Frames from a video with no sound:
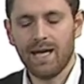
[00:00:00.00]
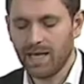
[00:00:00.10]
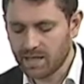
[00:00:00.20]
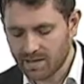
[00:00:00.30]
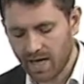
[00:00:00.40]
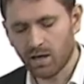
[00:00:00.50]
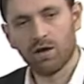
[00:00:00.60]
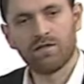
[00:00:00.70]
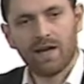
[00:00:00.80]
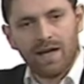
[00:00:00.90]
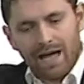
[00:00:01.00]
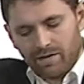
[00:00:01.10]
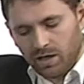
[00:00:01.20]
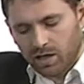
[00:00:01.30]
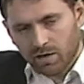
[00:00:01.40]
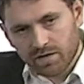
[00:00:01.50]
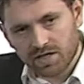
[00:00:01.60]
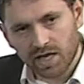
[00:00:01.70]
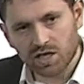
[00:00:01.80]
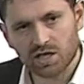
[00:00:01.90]
Instead of having a
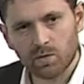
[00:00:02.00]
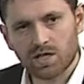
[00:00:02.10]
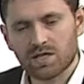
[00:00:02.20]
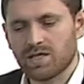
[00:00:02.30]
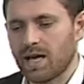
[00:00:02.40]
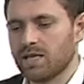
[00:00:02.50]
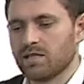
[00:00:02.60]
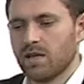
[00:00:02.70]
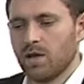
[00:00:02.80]
conversation which says,